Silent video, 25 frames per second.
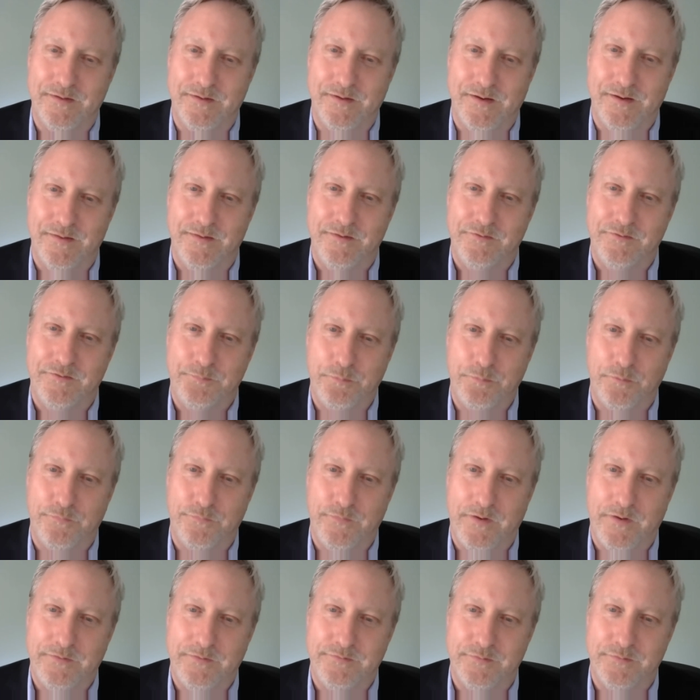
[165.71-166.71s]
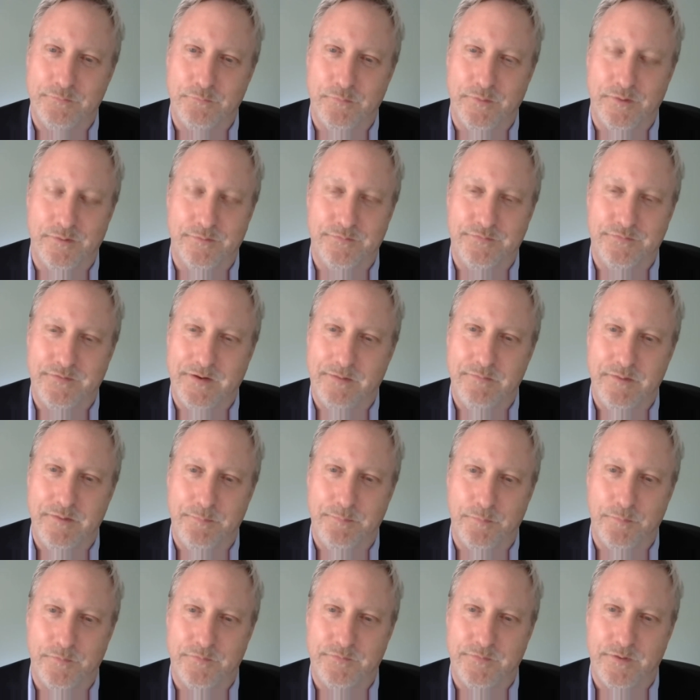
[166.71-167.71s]
in this profession where
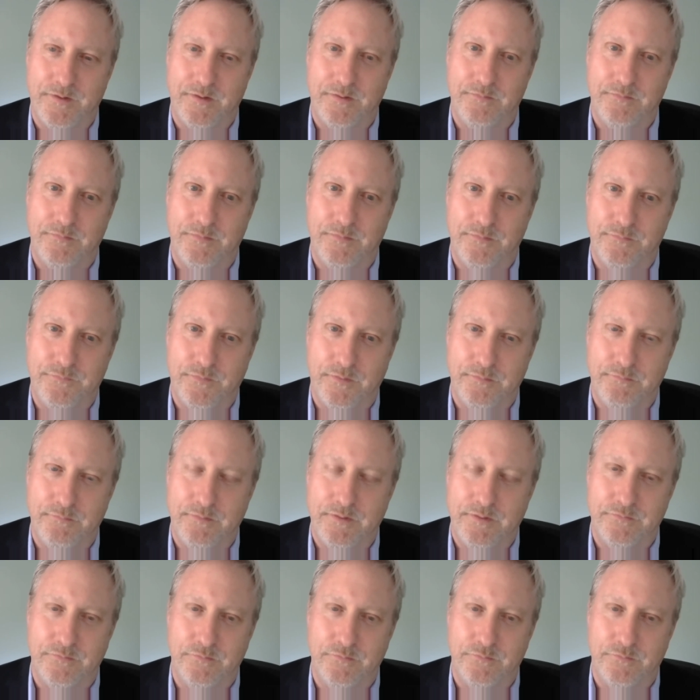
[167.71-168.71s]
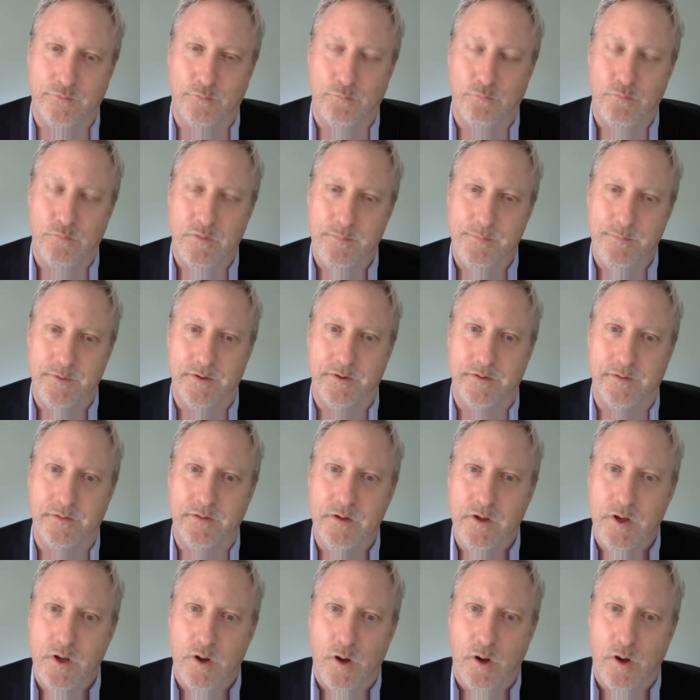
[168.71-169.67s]
70% of the fundraisers are women,